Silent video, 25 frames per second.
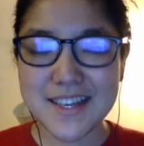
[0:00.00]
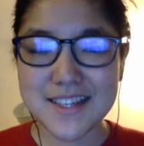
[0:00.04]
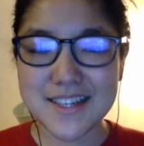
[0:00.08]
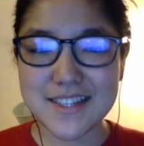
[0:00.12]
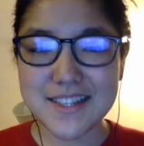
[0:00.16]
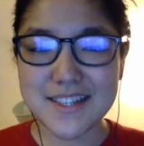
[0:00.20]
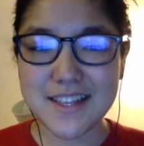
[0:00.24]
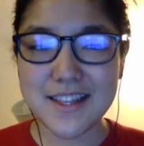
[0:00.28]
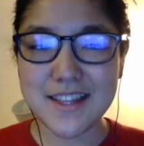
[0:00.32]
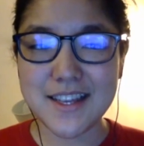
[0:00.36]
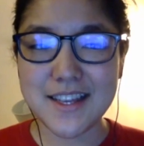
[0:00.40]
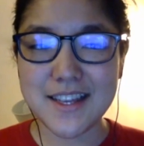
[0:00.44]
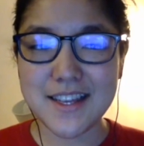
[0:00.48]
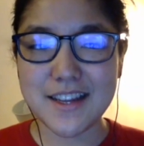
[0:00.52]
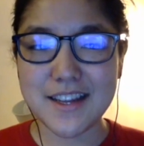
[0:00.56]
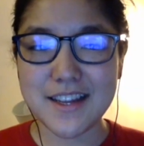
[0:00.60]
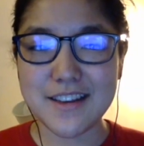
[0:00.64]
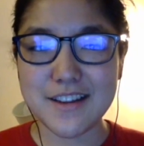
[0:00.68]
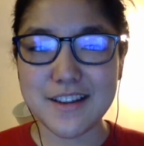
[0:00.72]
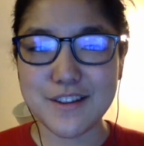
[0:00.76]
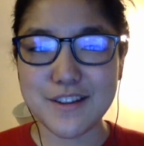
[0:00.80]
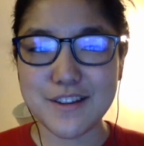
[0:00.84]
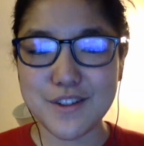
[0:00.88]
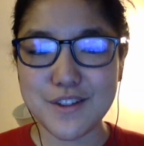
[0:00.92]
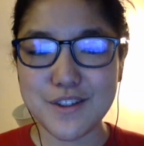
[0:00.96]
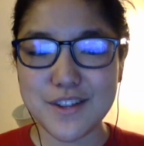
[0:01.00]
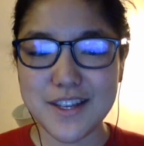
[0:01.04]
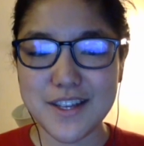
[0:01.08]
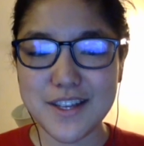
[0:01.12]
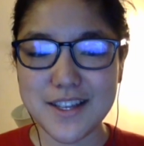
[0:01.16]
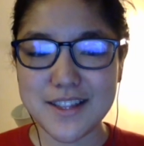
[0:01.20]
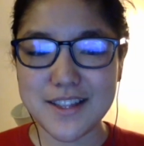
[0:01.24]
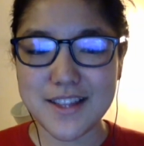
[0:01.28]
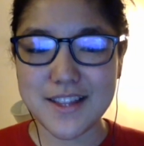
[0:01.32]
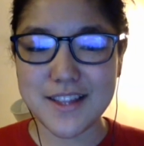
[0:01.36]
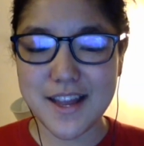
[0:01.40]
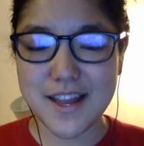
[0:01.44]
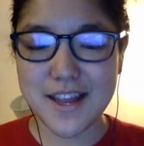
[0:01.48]
So I think another
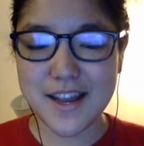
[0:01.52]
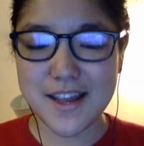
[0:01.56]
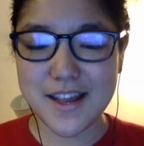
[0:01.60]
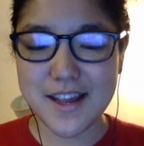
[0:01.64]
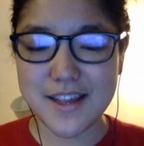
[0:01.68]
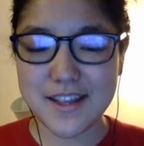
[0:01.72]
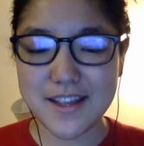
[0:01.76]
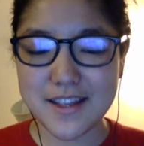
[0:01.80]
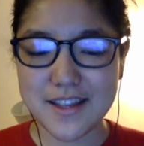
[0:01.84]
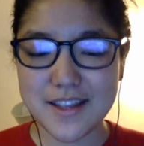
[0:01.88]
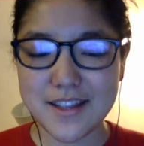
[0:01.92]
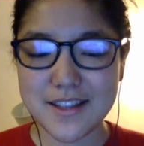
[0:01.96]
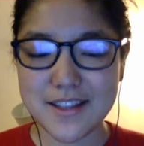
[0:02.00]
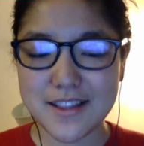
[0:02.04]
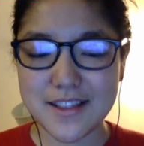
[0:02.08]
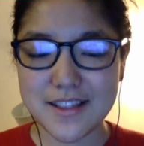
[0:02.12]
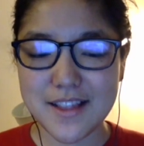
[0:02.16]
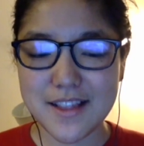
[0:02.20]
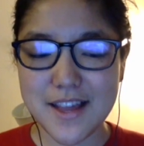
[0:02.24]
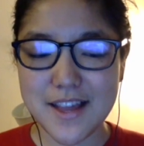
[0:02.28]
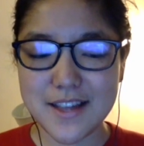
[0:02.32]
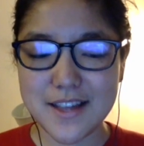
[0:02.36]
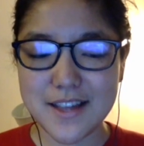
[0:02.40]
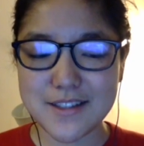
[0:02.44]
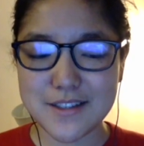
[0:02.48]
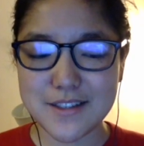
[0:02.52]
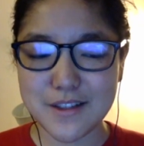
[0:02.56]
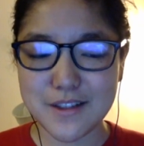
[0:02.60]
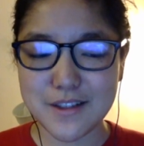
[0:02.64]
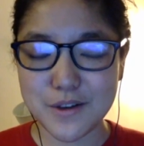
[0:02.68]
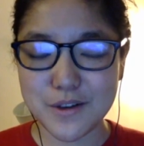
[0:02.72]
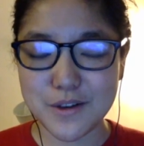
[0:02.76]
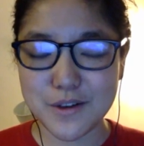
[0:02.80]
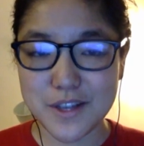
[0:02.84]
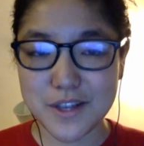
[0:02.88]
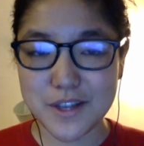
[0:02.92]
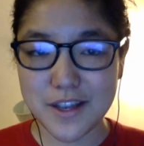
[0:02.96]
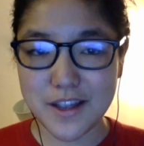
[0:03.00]
thing that I liked
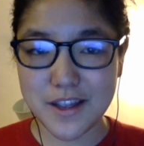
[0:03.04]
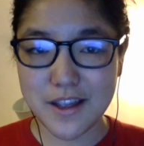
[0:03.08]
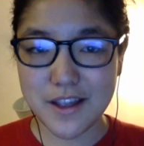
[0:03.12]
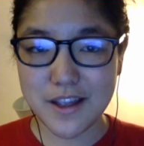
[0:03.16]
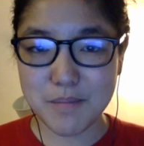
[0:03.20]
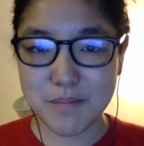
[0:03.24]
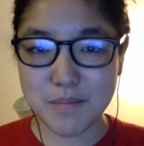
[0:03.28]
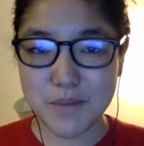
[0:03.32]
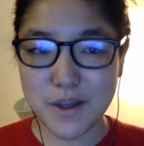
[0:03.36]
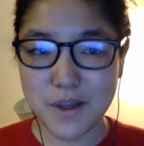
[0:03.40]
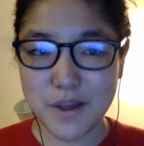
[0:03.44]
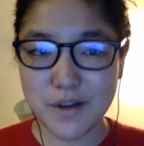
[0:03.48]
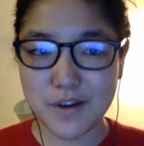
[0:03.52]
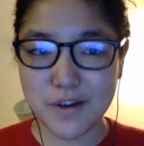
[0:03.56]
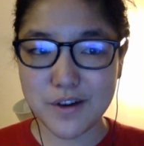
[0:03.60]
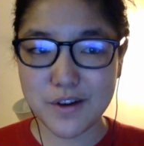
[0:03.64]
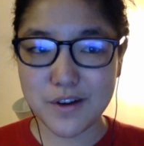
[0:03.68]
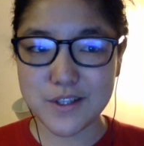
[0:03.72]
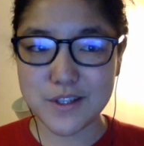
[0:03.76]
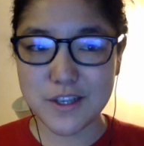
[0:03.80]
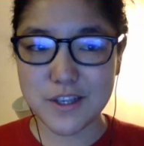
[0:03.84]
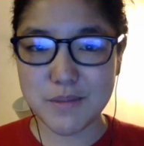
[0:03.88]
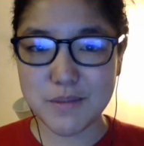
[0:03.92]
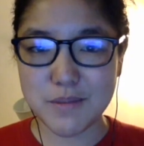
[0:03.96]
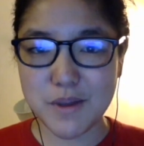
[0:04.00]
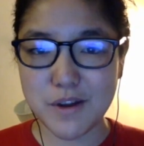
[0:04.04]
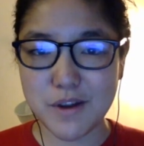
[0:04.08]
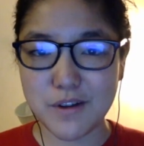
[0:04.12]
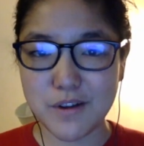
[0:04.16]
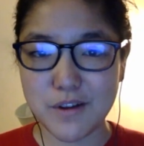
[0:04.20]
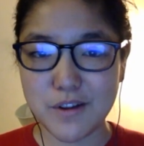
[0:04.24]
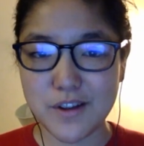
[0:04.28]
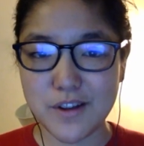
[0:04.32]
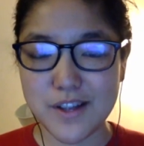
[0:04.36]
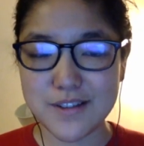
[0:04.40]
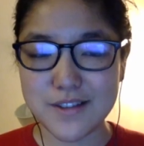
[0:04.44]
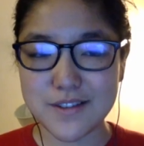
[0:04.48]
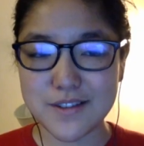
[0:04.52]
learning about our team at All
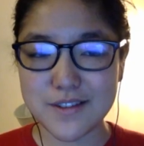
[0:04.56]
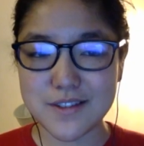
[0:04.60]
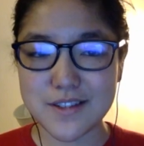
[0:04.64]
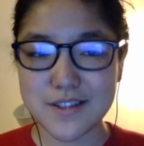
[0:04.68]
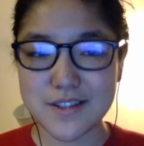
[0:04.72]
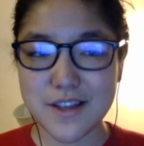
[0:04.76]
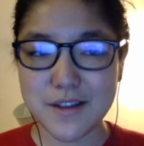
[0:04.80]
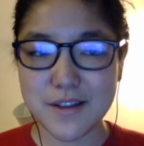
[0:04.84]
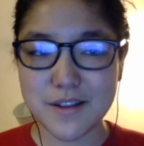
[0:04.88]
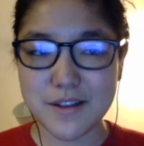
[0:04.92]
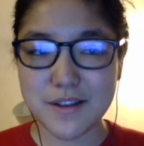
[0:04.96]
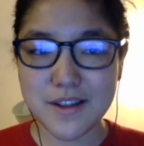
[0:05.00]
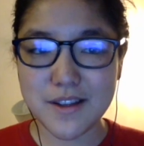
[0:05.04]
Hands is that